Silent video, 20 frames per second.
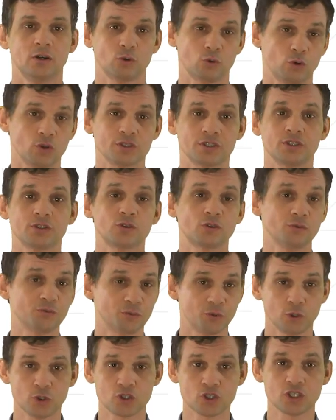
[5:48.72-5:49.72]
causing
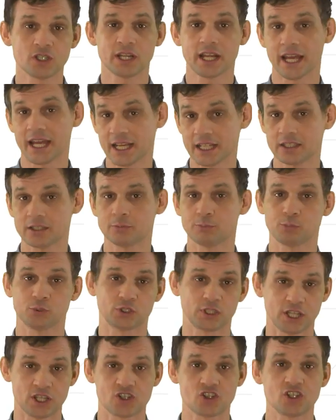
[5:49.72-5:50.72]
confusion and
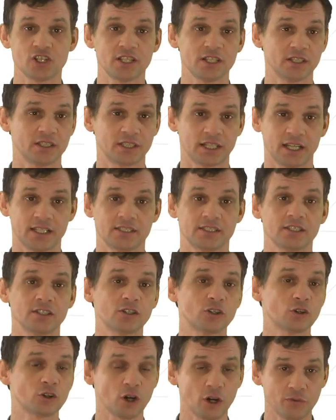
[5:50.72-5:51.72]
potentially enticing
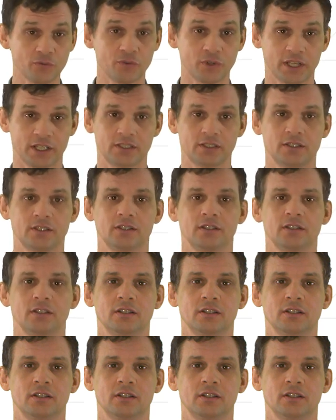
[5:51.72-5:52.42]
conflict.